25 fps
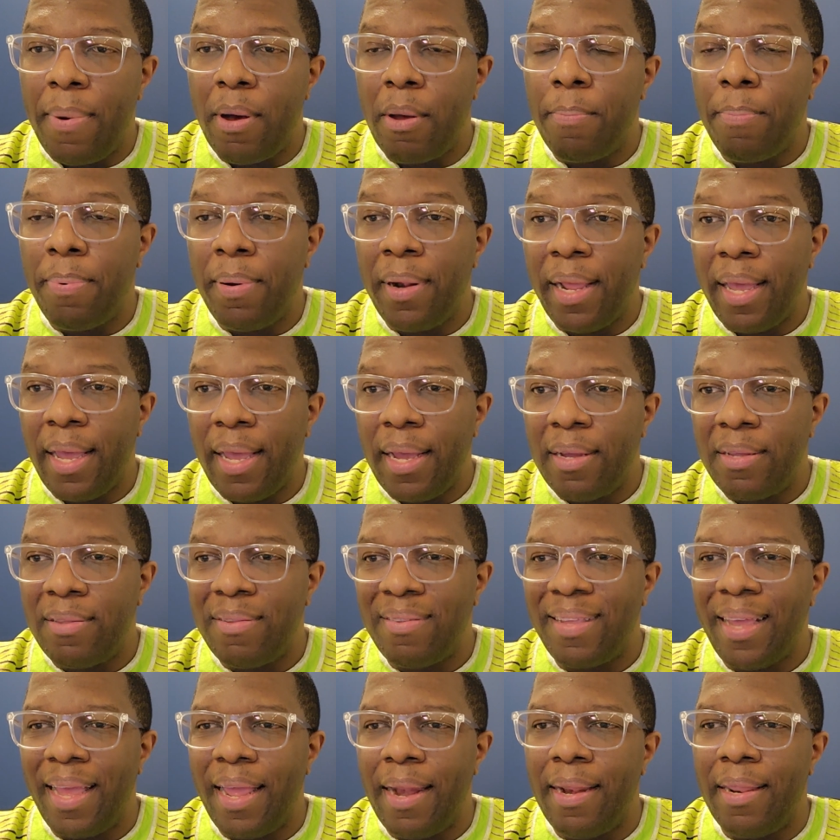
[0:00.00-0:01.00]
about
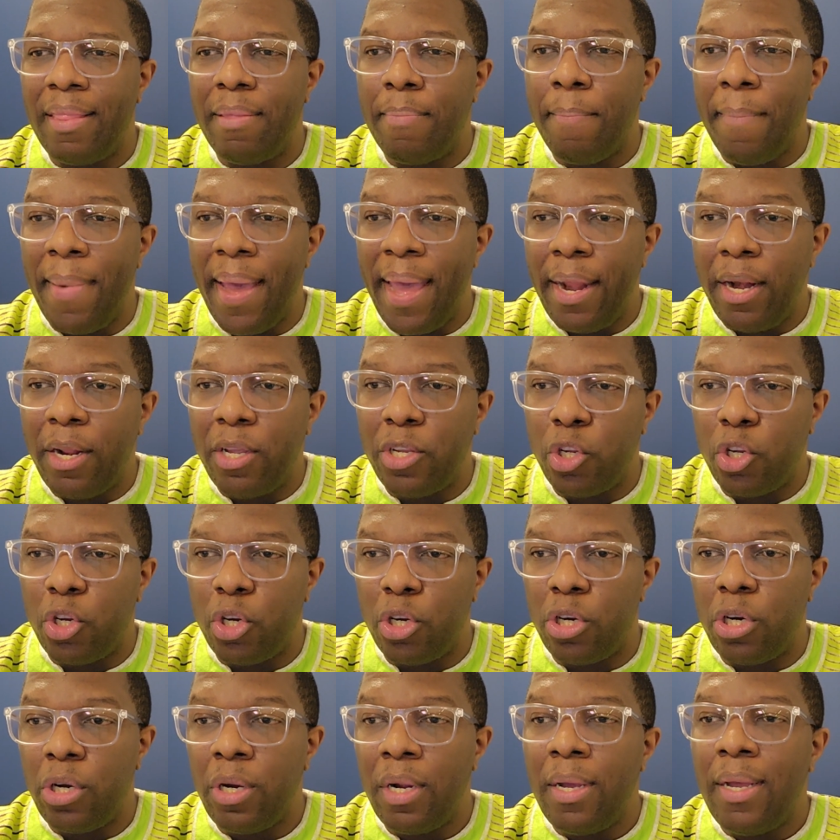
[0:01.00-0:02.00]
players and the
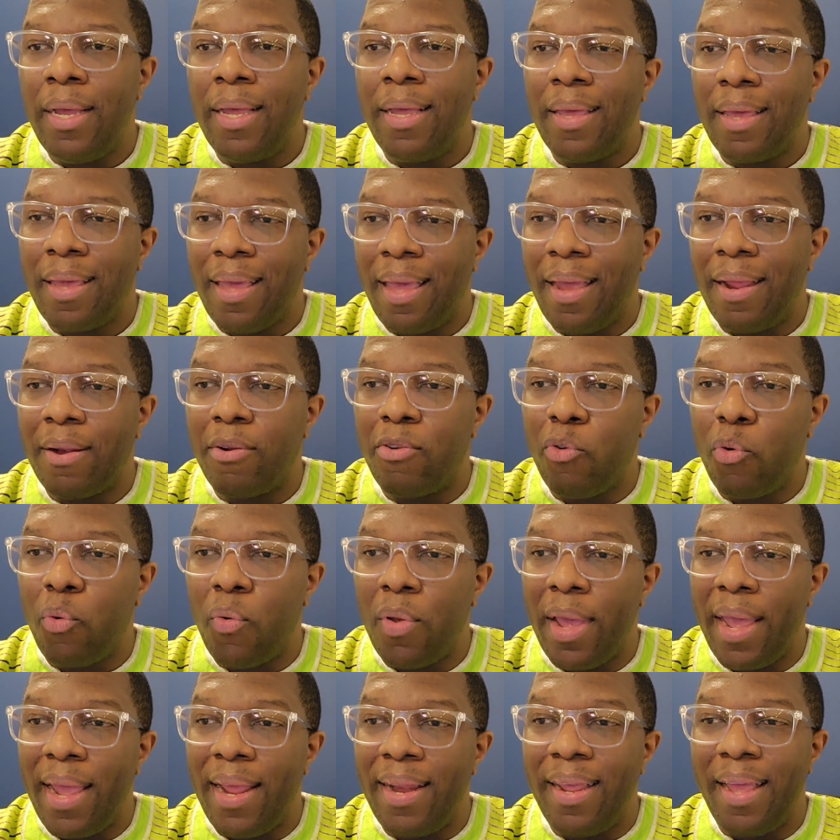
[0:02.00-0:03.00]
manager can
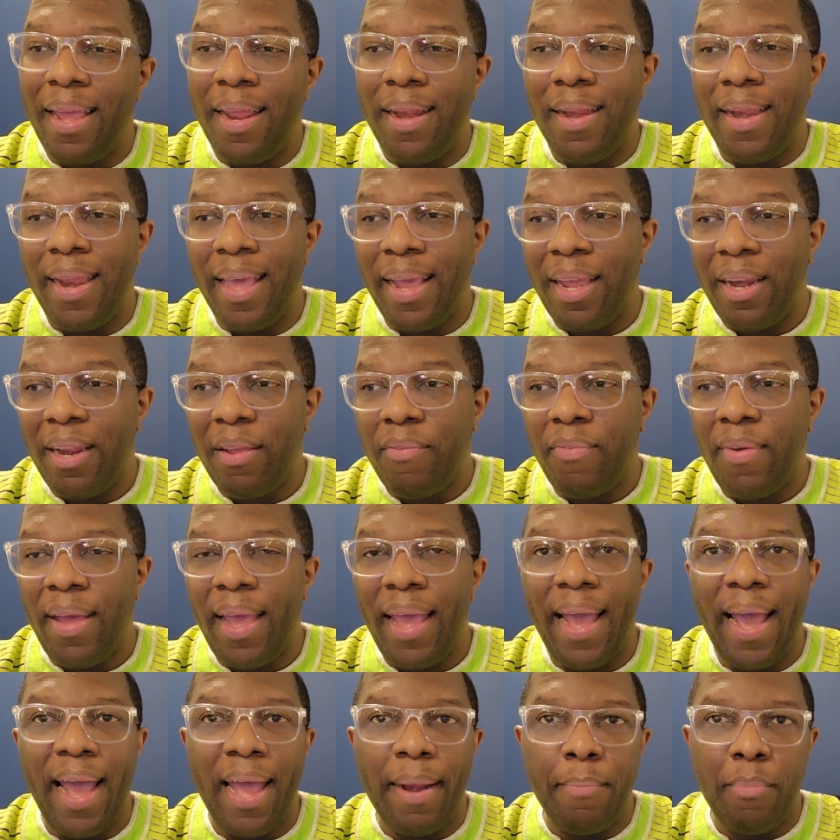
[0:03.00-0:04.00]
create a negative
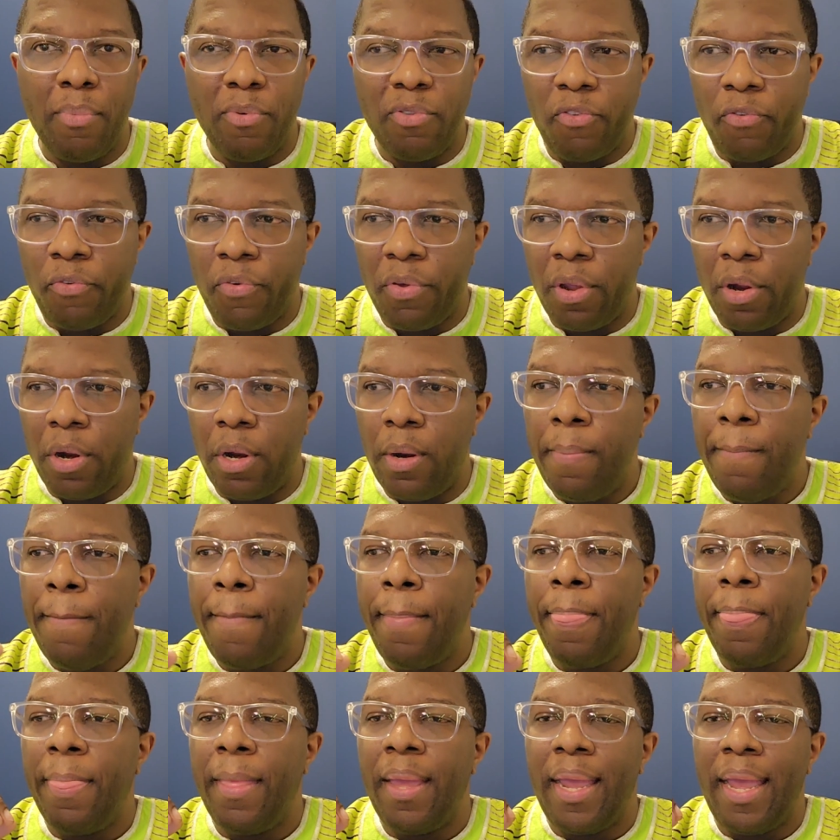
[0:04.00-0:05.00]
atmosphere
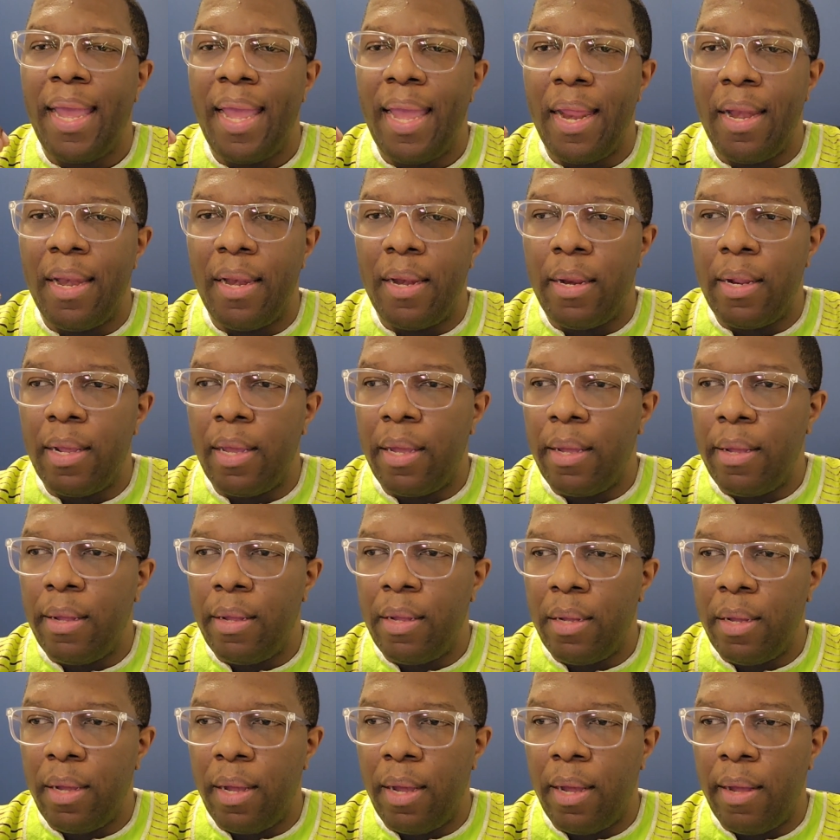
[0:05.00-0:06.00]
and
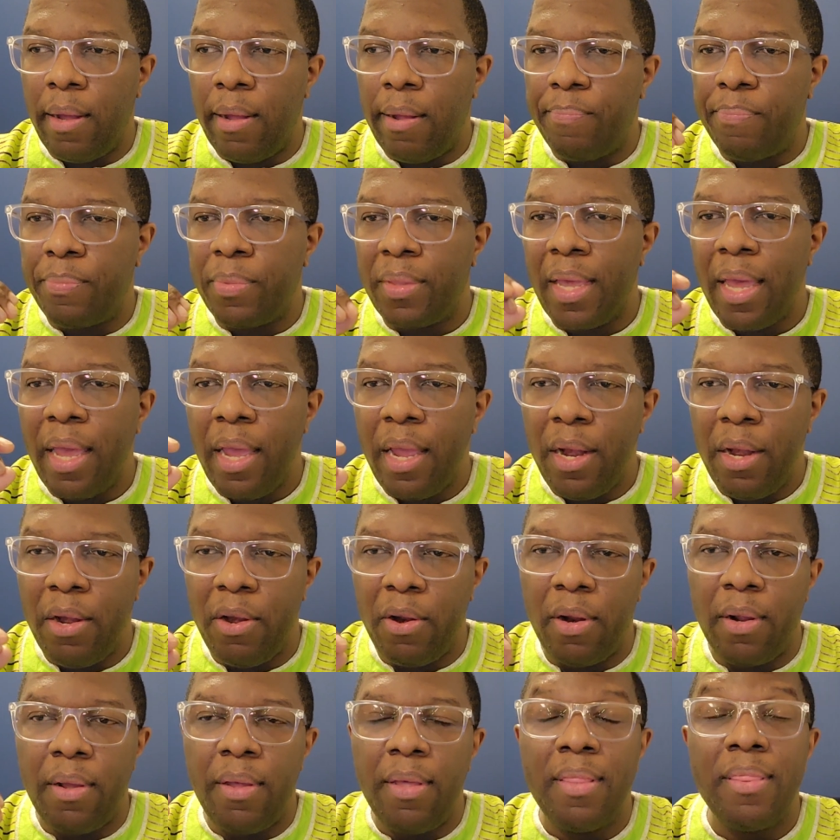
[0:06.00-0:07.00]
um,
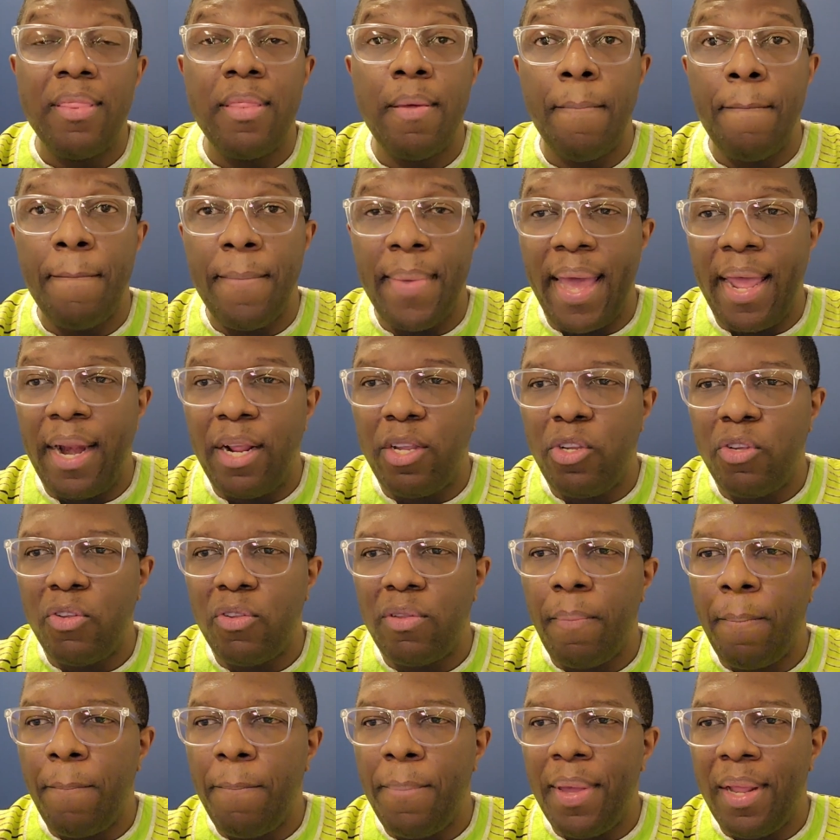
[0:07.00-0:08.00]
hinder the
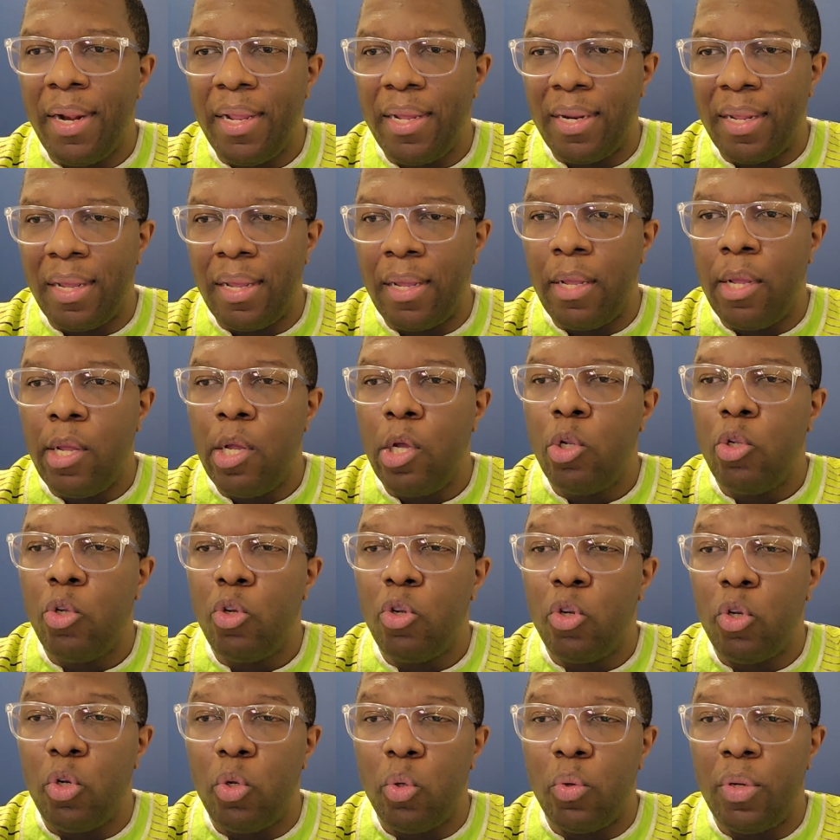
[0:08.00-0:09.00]
manager's ability
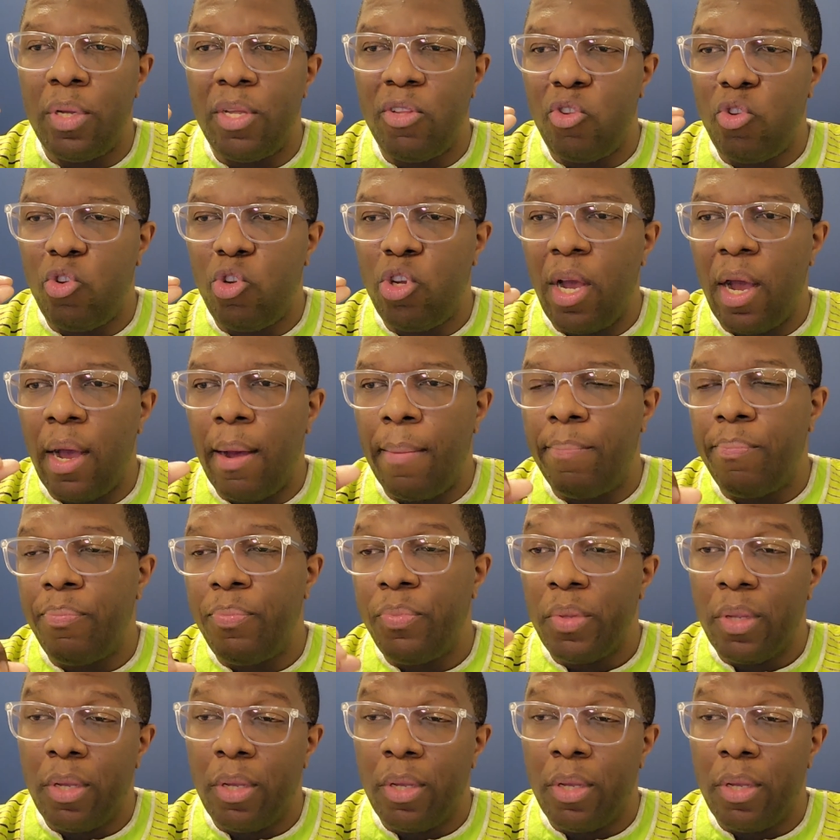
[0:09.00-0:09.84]
to do his job.